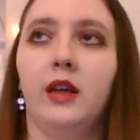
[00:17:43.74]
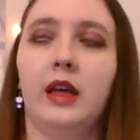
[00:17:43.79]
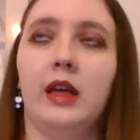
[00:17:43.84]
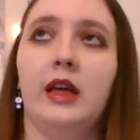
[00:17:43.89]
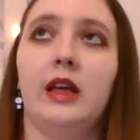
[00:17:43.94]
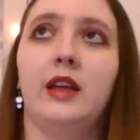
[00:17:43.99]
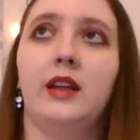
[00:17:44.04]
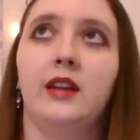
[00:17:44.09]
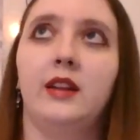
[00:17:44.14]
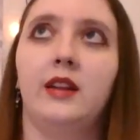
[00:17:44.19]

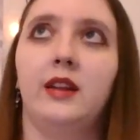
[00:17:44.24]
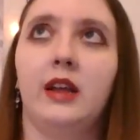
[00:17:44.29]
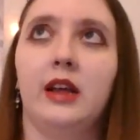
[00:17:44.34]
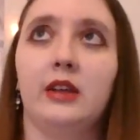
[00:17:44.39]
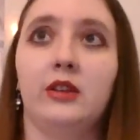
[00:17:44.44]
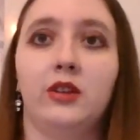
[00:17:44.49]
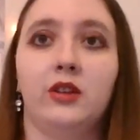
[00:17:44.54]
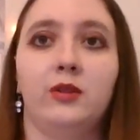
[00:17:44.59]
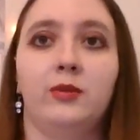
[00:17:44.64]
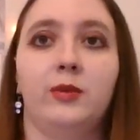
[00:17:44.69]
and
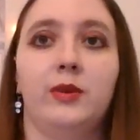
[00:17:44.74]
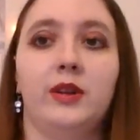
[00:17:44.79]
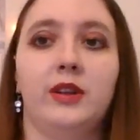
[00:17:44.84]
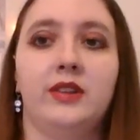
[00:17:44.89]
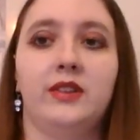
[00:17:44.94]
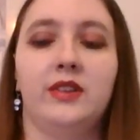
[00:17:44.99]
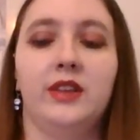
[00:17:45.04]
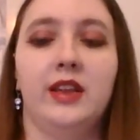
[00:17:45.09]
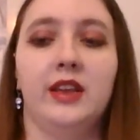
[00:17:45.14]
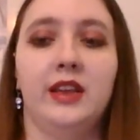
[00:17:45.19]
I just want to
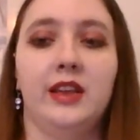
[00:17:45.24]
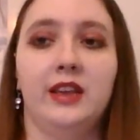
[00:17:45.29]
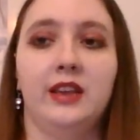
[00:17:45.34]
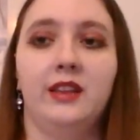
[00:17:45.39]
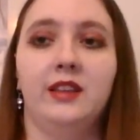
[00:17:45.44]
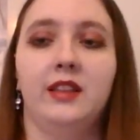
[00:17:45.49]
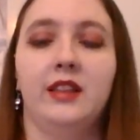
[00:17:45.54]
say